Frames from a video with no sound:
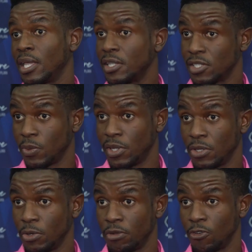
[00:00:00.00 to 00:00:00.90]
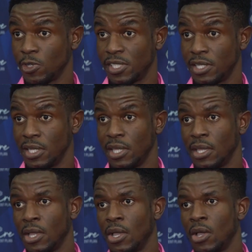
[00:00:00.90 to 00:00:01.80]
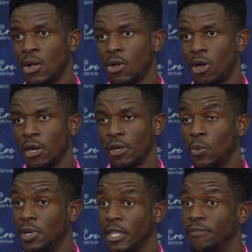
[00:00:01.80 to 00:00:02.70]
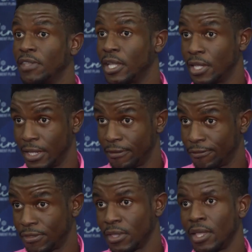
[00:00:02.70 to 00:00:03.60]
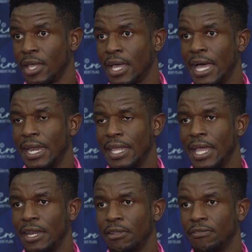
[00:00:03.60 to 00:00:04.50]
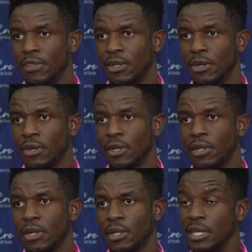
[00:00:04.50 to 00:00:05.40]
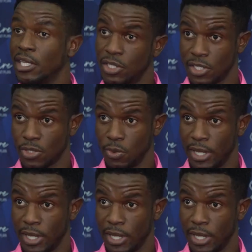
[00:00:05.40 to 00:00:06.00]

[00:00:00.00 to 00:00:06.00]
kid is going to university or they want to give the kid a gift at the end of their initial school